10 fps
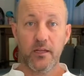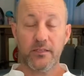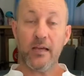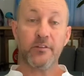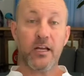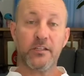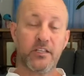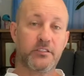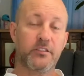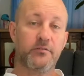Now, the
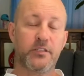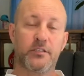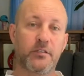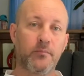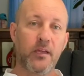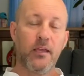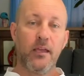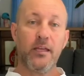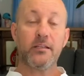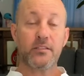digestive system,
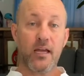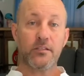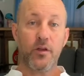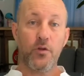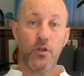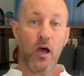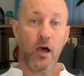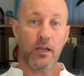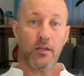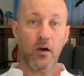it contains
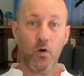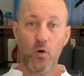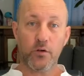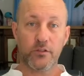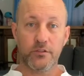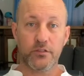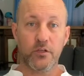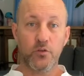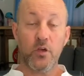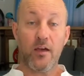nine organs.
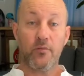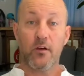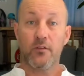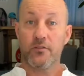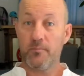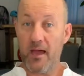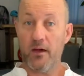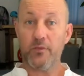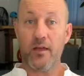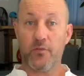You have the
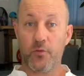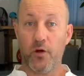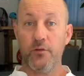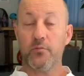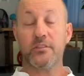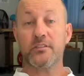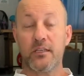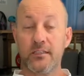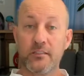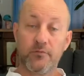mouth and throat, which is
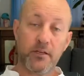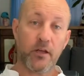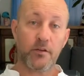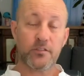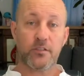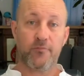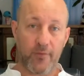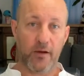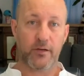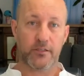collectively known as the
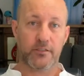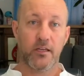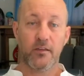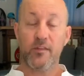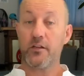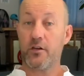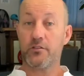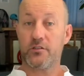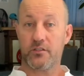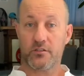pharynx. Then it goes
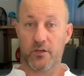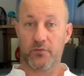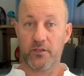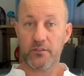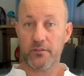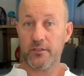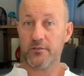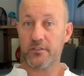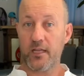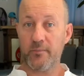to the esophagus, then
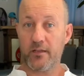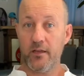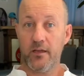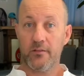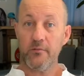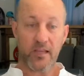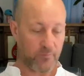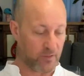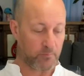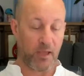the stomach. Then we
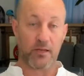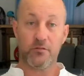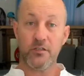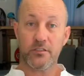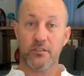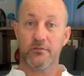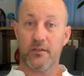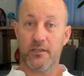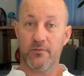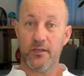have the pancreas, the
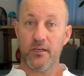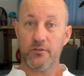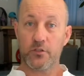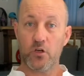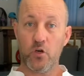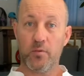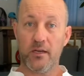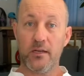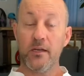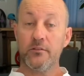liver, the
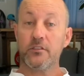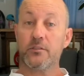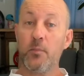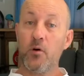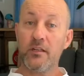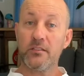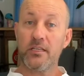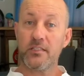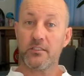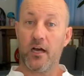gallbladder, and the small
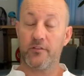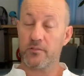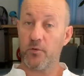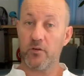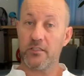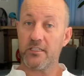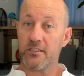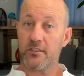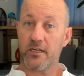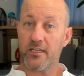intestine. The small
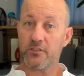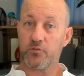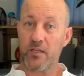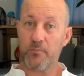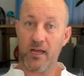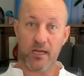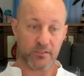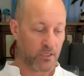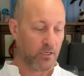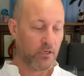intestine has three
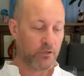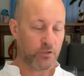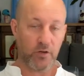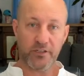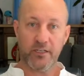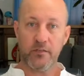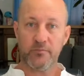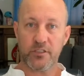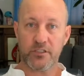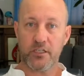parts duodenum,
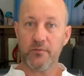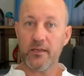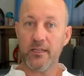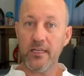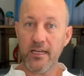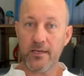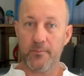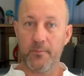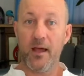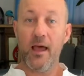jejunum, and
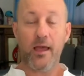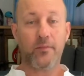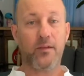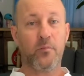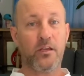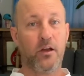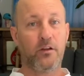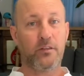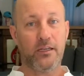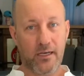ileum. And then we go
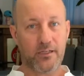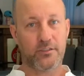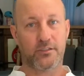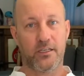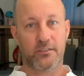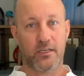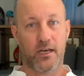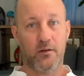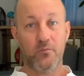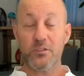to the large
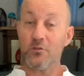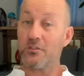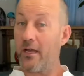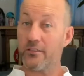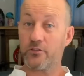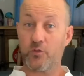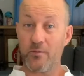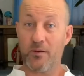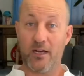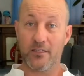intestine, which also has three
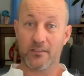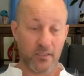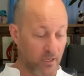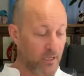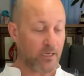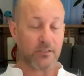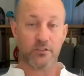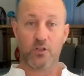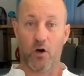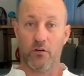parts. It has the
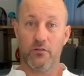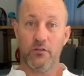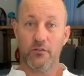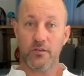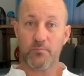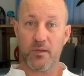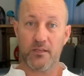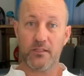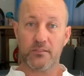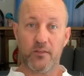colon, the
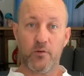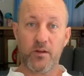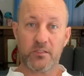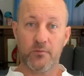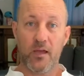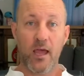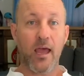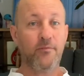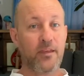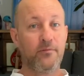appendix, and the rectum,
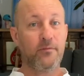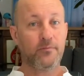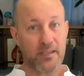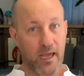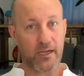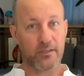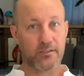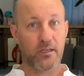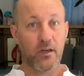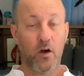and then the anus.
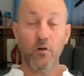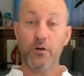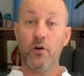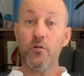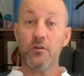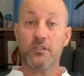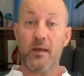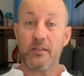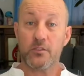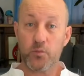All in all, it's
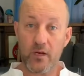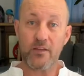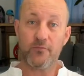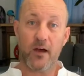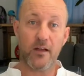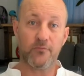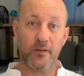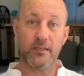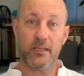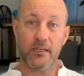about 25
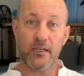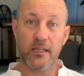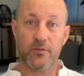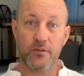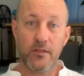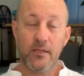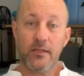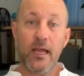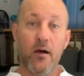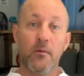feet in length.
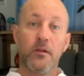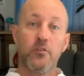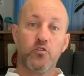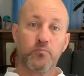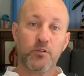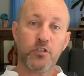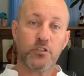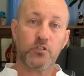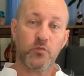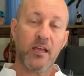Now, you
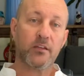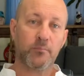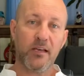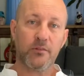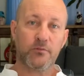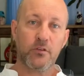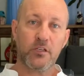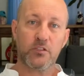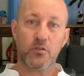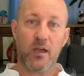produce around about
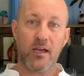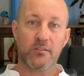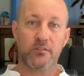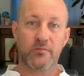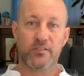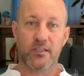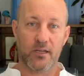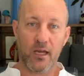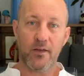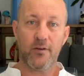32 ounces of
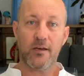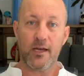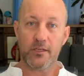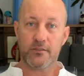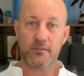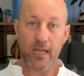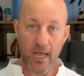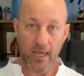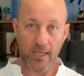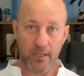saliva a
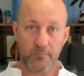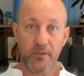day.